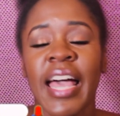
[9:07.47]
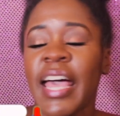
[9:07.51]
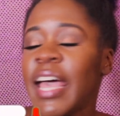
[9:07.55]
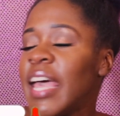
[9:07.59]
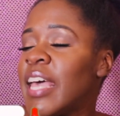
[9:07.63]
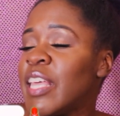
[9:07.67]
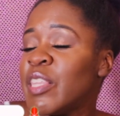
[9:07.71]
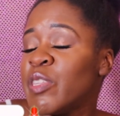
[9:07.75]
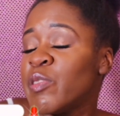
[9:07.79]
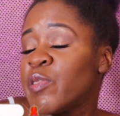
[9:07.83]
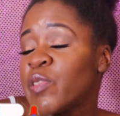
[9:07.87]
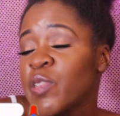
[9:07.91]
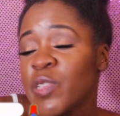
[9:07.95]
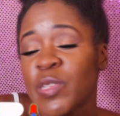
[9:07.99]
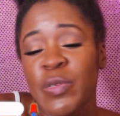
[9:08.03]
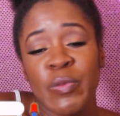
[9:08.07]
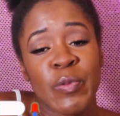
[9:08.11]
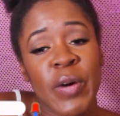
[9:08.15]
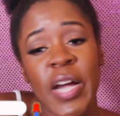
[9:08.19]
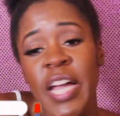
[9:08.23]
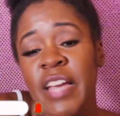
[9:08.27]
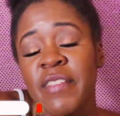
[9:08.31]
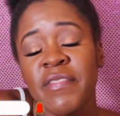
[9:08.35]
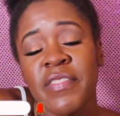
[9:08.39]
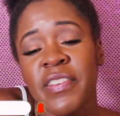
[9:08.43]
and just
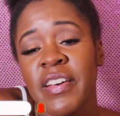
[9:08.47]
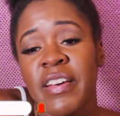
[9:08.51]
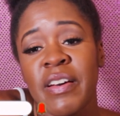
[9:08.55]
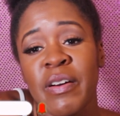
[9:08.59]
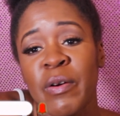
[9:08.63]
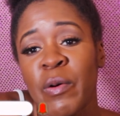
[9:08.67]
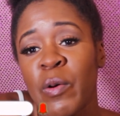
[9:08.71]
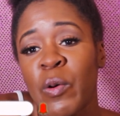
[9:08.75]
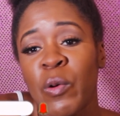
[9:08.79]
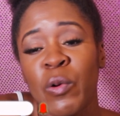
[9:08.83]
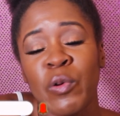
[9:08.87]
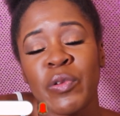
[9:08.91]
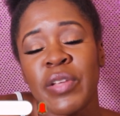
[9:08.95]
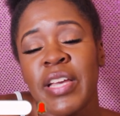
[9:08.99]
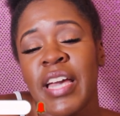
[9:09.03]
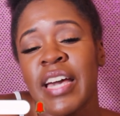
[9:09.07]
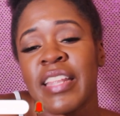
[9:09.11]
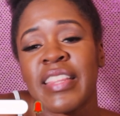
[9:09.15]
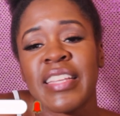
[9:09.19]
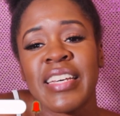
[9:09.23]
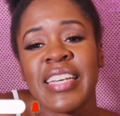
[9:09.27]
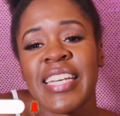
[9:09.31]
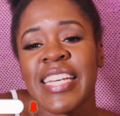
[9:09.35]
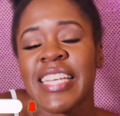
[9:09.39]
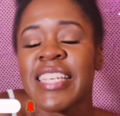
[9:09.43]
wait for all the
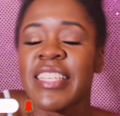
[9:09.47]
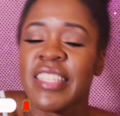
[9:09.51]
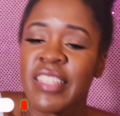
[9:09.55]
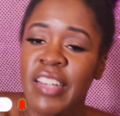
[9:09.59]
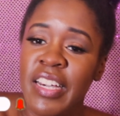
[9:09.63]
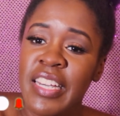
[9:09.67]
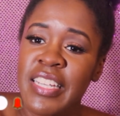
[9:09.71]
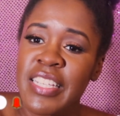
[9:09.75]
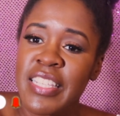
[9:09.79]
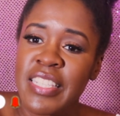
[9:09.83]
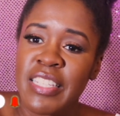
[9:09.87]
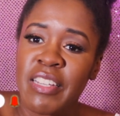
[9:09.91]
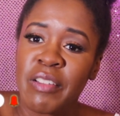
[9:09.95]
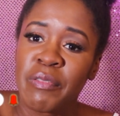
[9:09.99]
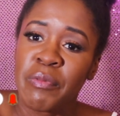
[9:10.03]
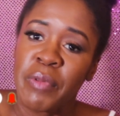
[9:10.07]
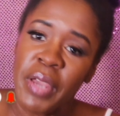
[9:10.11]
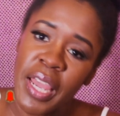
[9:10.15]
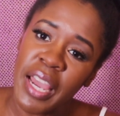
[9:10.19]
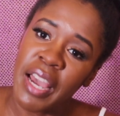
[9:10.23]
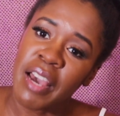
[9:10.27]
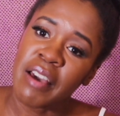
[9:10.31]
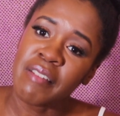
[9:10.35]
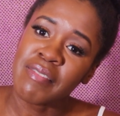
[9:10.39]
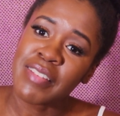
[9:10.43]
other exciting stuff we
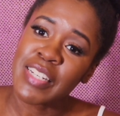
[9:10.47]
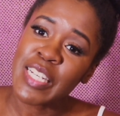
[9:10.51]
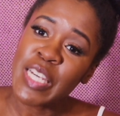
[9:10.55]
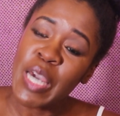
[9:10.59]
have